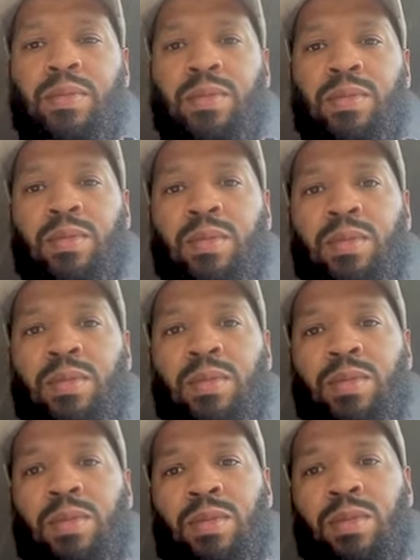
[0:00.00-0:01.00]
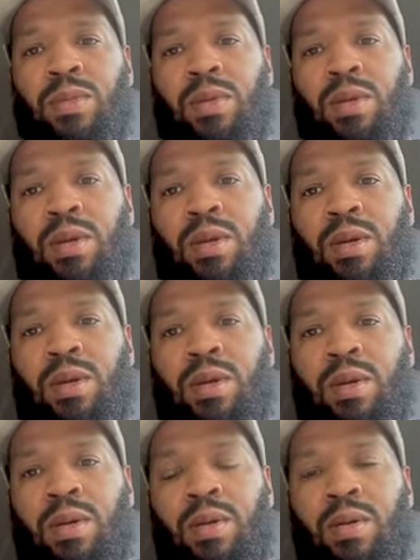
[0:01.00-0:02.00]

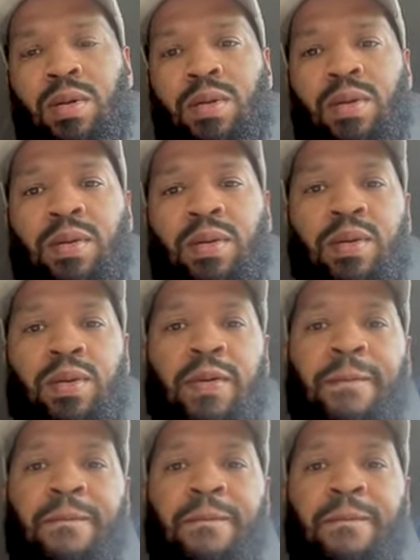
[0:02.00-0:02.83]
(not speaking)